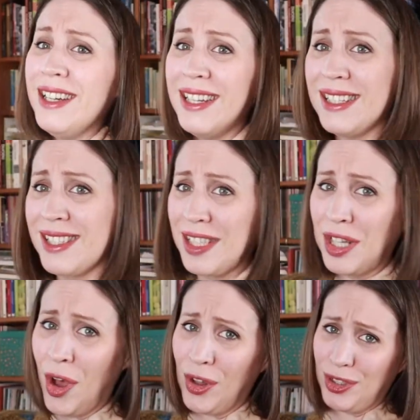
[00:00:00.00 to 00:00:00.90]
is
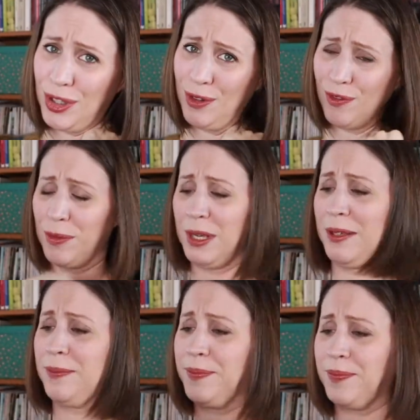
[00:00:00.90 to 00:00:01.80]
not good for
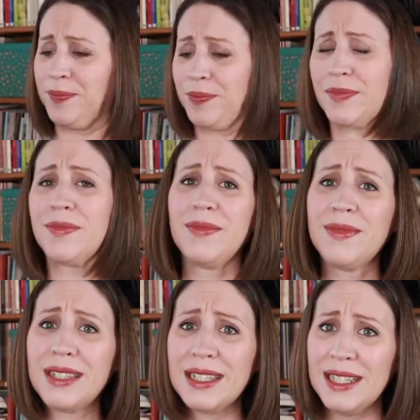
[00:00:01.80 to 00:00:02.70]
me.
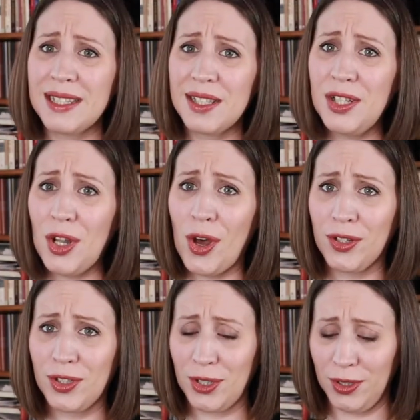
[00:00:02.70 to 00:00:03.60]
It's
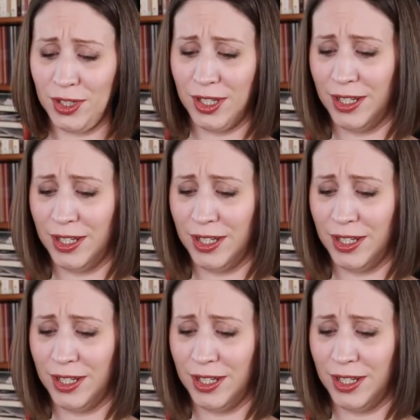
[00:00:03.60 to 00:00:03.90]
not good.